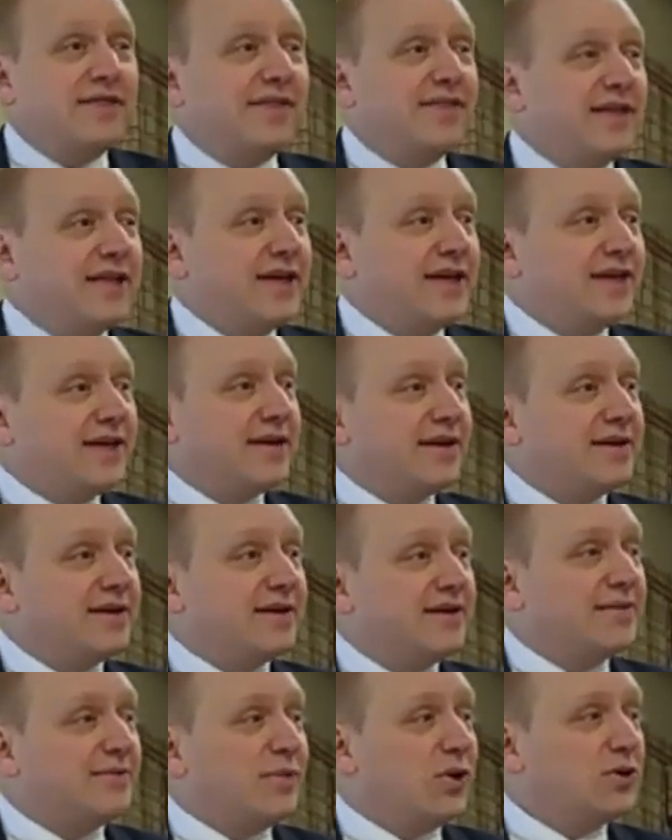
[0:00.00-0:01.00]
The
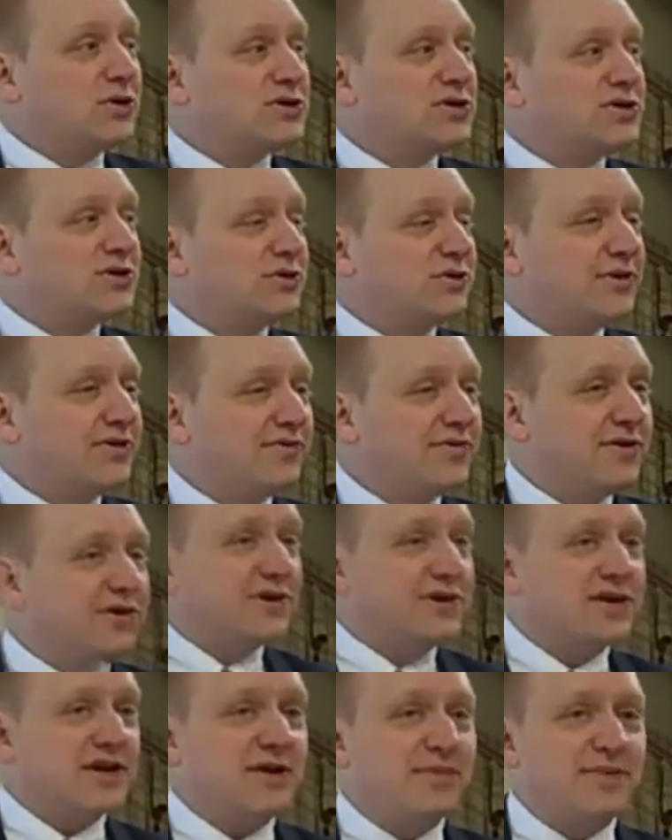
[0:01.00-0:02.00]
motion to refer
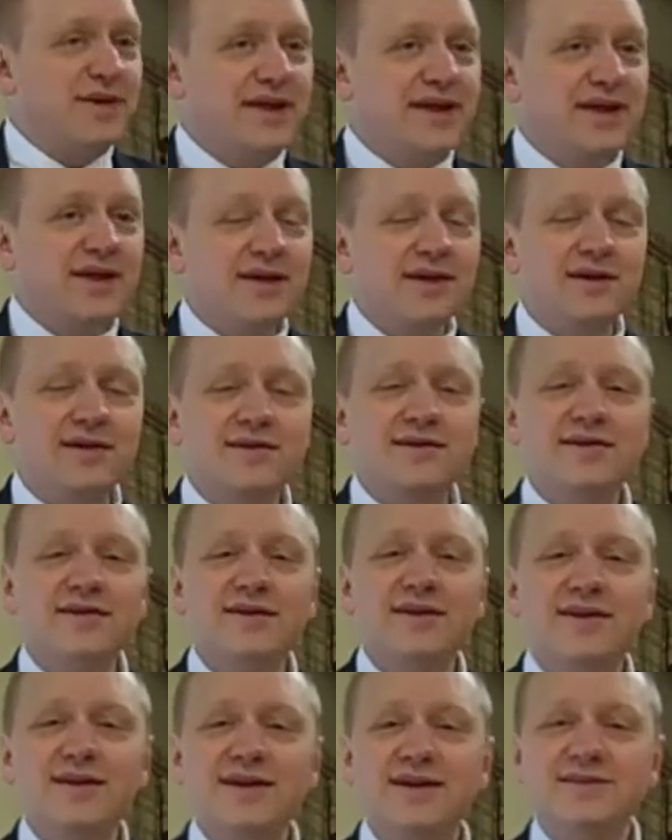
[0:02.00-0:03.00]
to committee
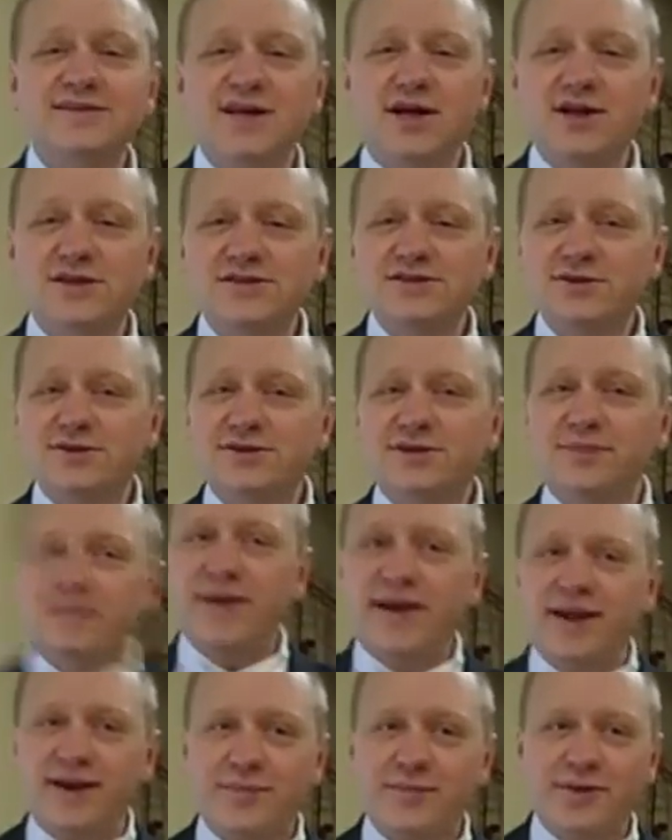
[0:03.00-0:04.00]
is also
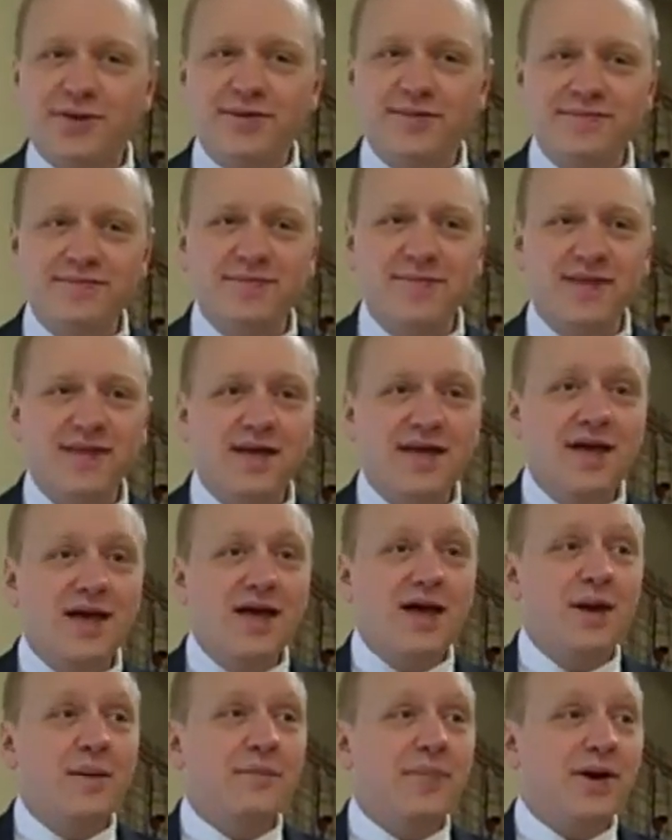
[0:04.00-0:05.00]
debatable,
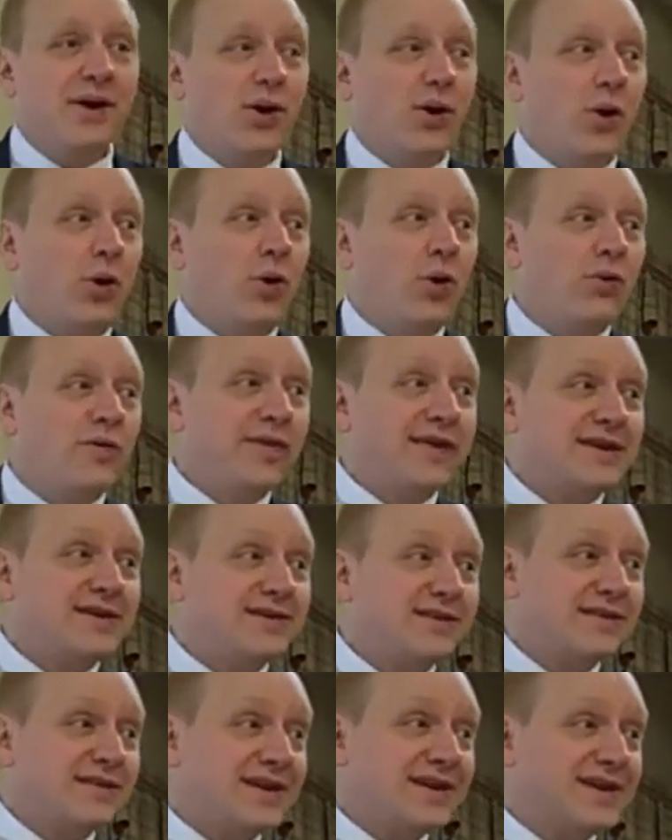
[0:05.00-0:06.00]
but only
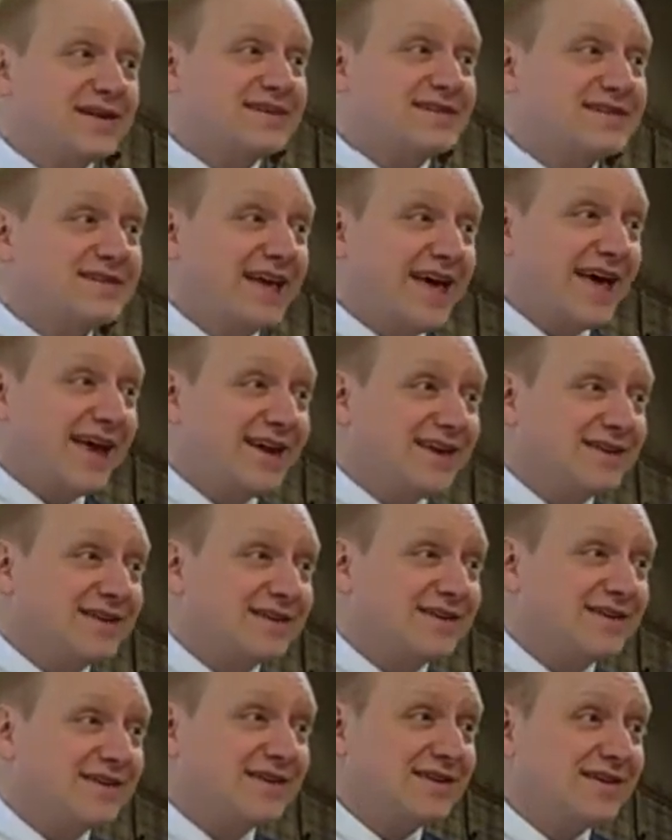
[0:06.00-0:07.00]
to the extent
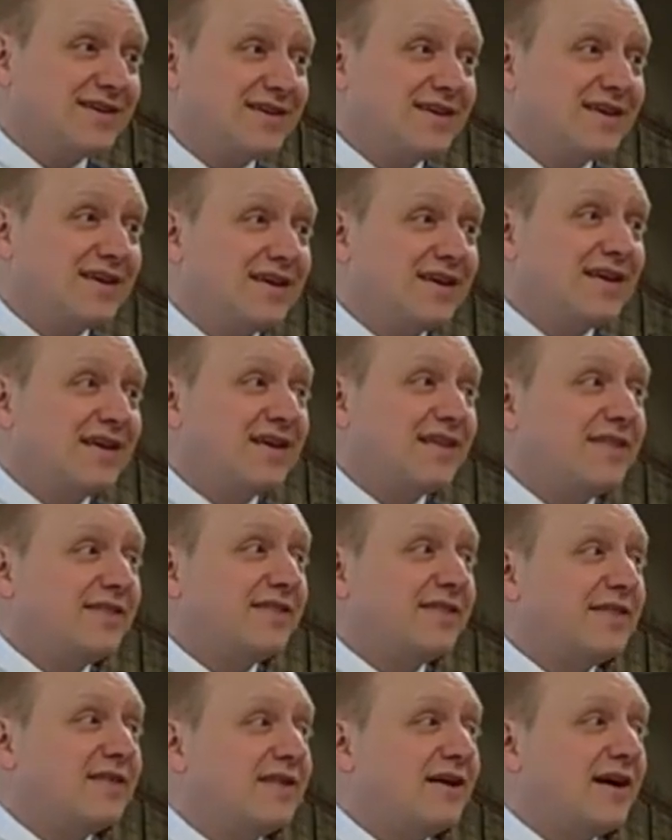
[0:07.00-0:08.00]

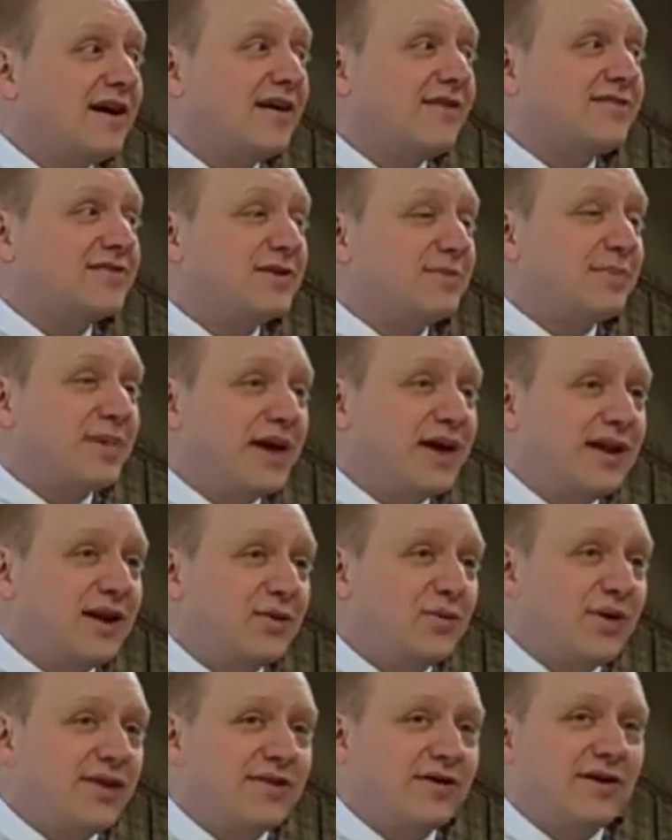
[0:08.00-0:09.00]
of
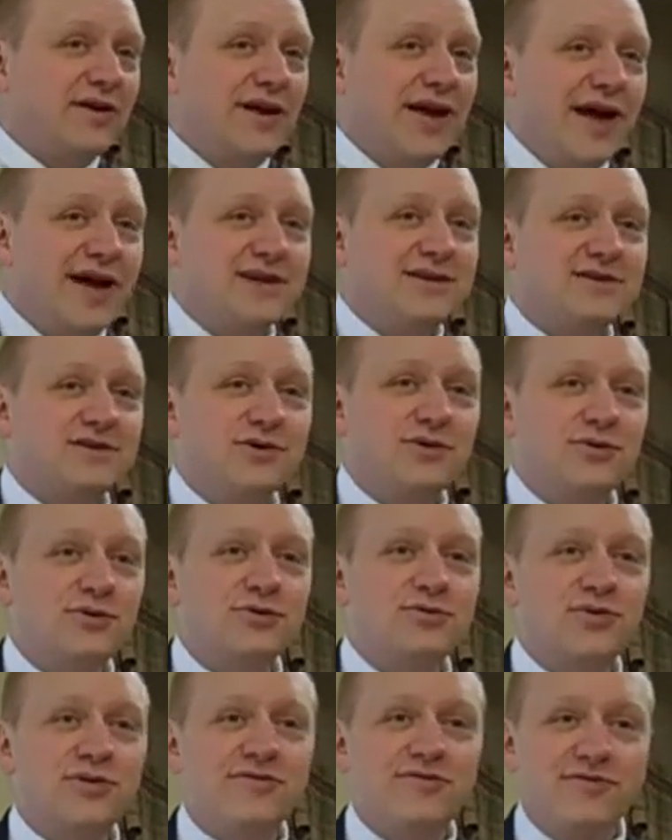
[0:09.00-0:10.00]
debating whether or not to
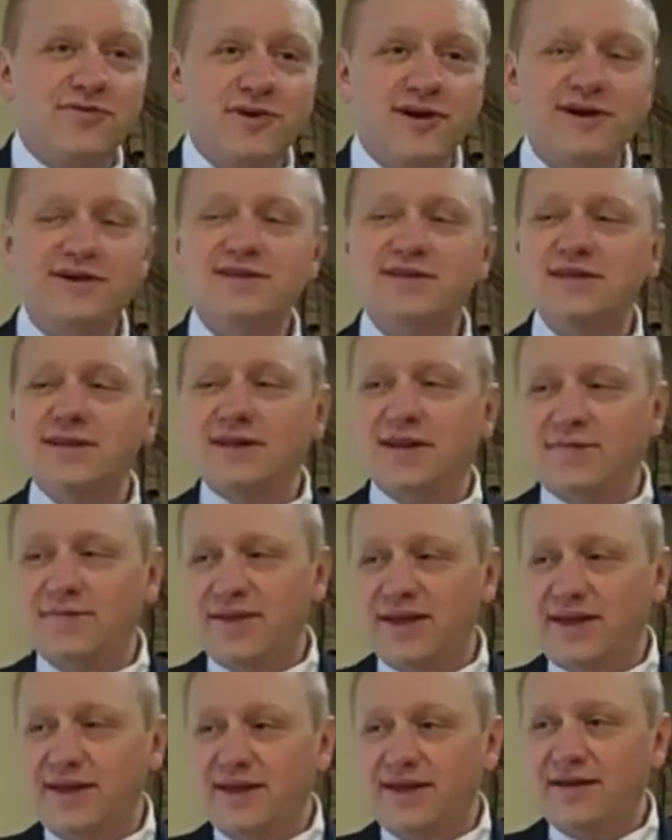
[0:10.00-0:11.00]
refer it to the
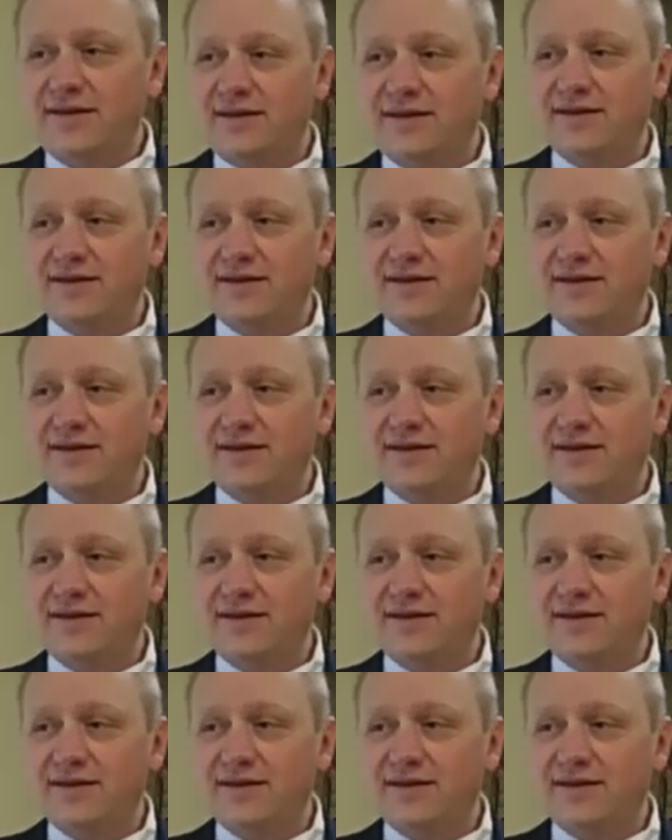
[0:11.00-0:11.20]
committee.